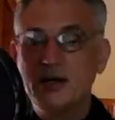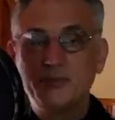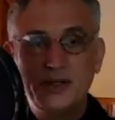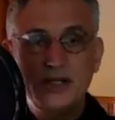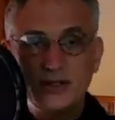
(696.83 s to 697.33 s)

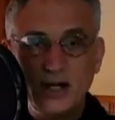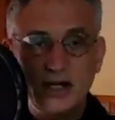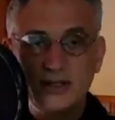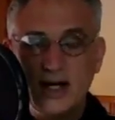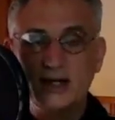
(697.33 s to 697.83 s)
Please
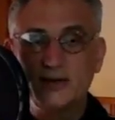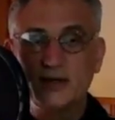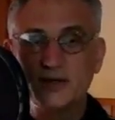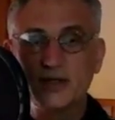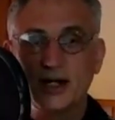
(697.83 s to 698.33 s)
contact
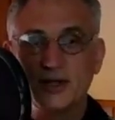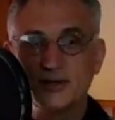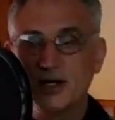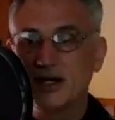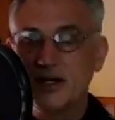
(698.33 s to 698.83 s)
Linglestown
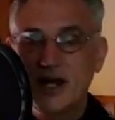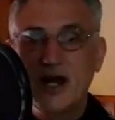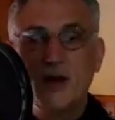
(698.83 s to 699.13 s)
Gazette.